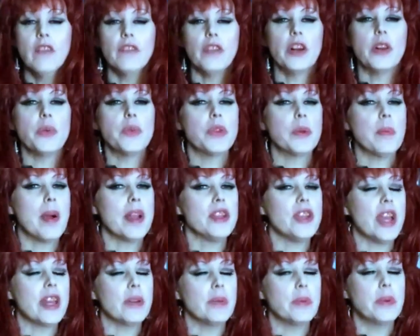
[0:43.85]
Followers of my
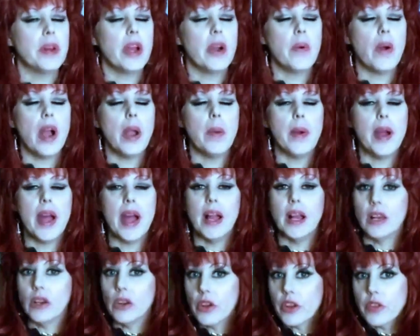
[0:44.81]
channel will know I
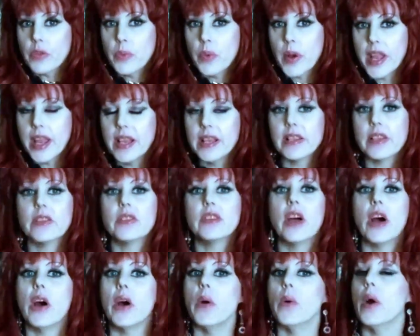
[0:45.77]
wear a lot of wigs,
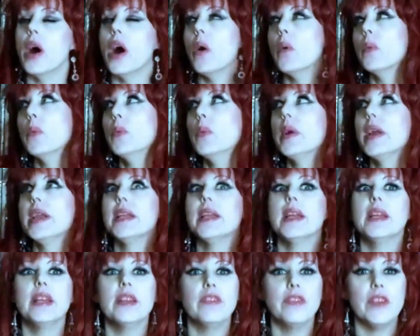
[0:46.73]
so a wig
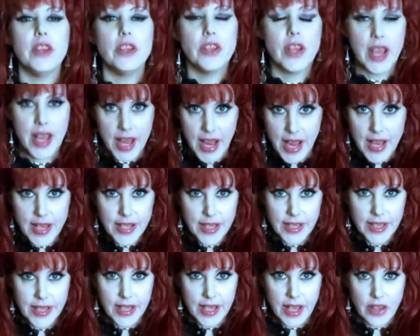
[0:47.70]
getting a feature is a
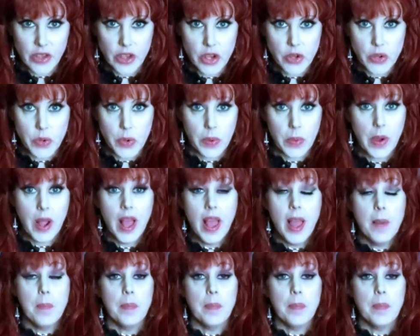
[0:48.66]
little unusual,